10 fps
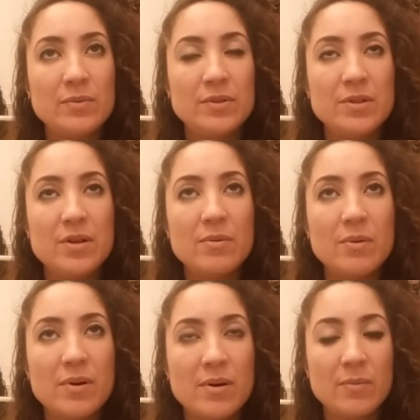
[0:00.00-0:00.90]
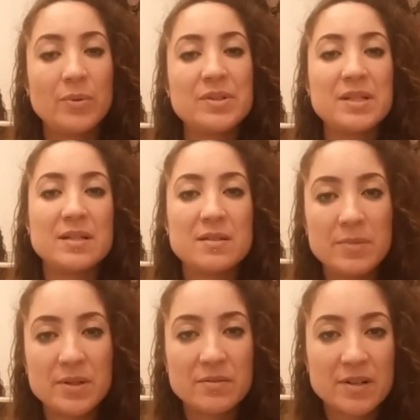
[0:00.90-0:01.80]
knew I wanted to
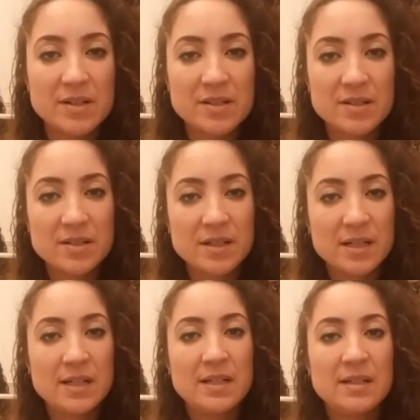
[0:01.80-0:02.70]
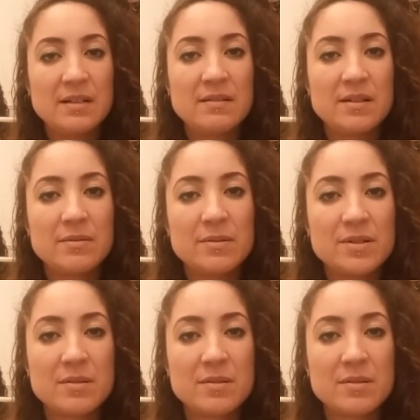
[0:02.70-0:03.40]
be a writer. There was a